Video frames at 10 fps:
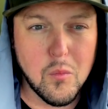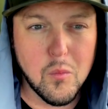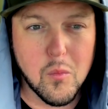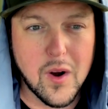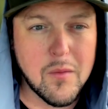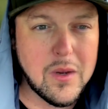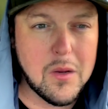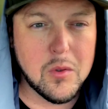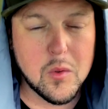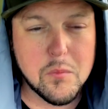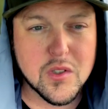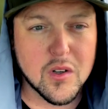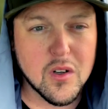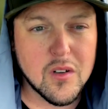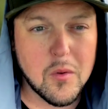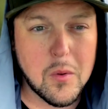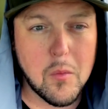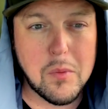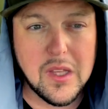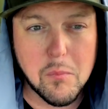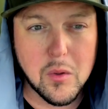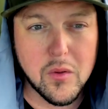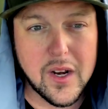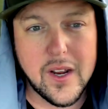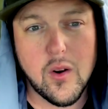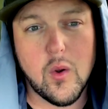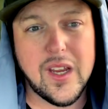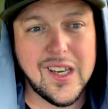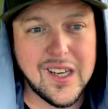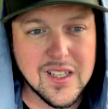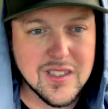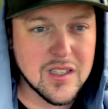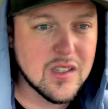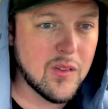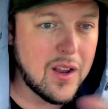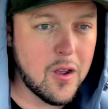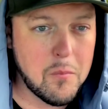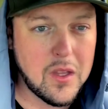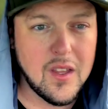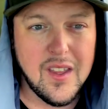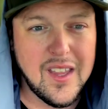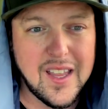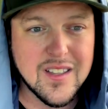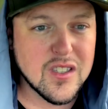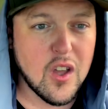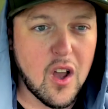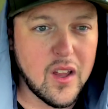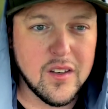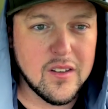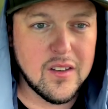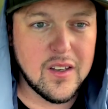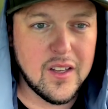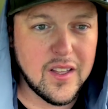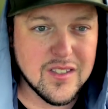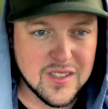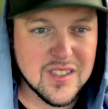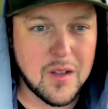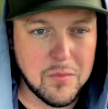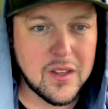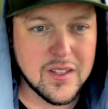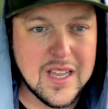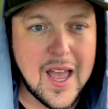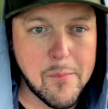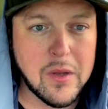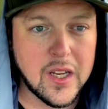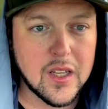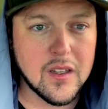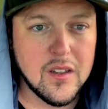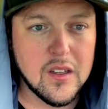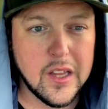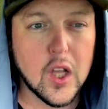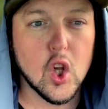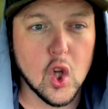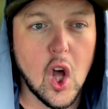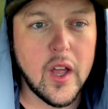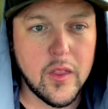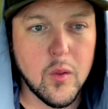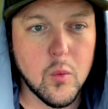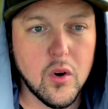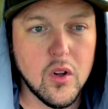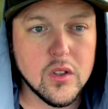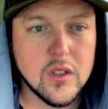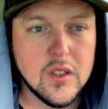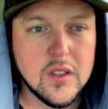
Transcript: what I've been able to observe about people that I know in distance around me, it's not, it's a something that's happening like a lot in the world.